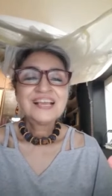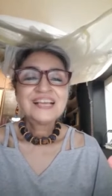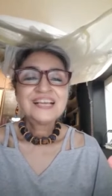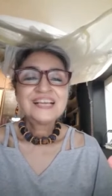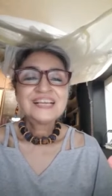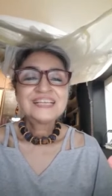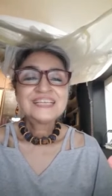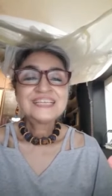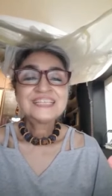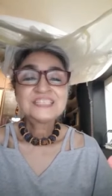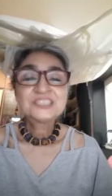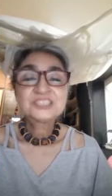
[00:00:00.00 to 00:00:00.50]

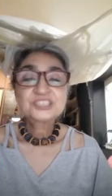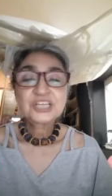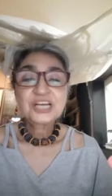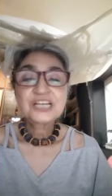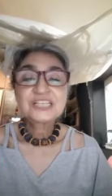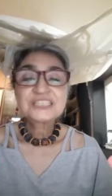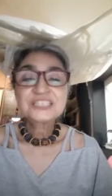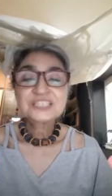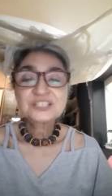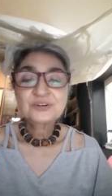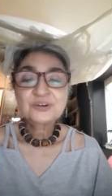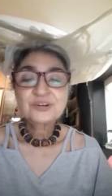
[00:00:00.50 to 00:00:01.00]
He
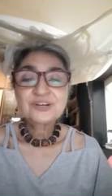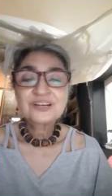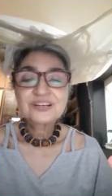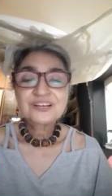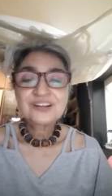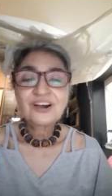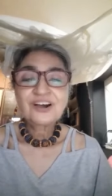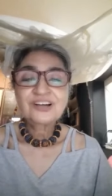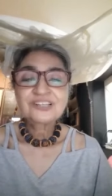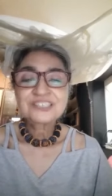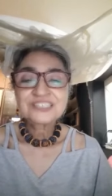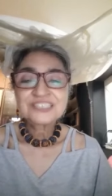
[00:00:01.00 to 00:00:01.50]
just could
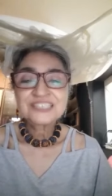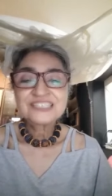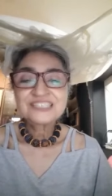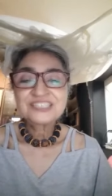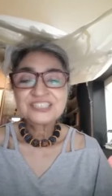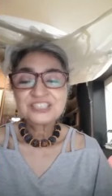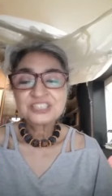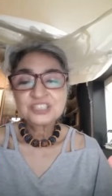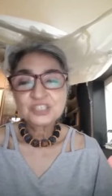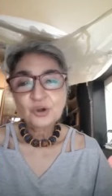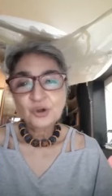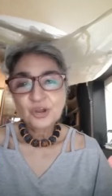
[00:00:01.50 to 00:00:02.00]
not
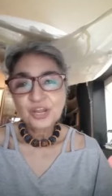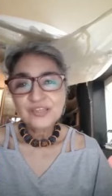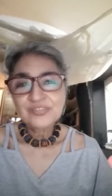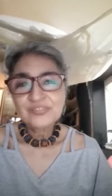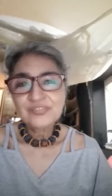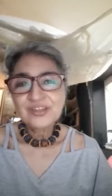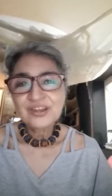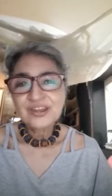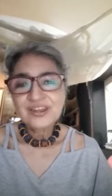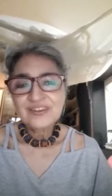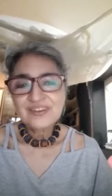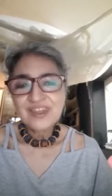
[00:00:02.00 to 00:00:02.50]
enjoy
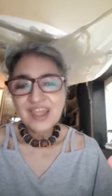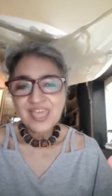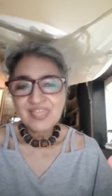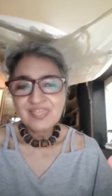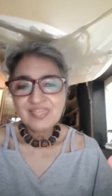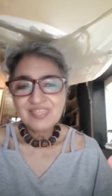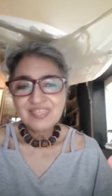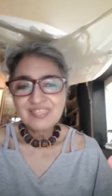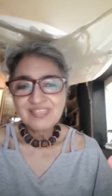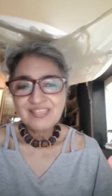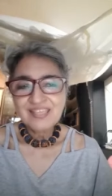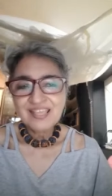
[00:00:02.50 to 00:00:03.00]
the
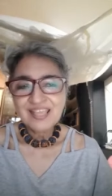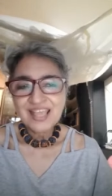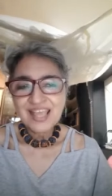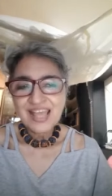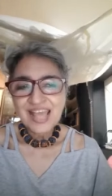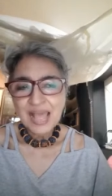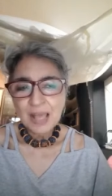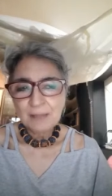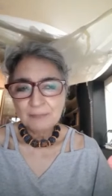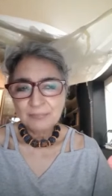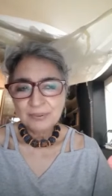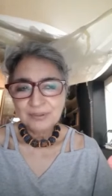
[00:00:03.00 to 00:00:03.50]
tenth
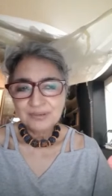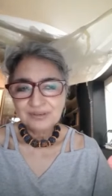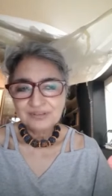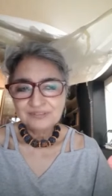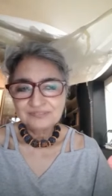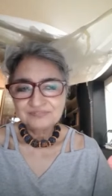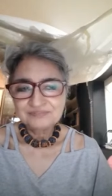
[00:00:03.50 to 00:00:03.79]
apple.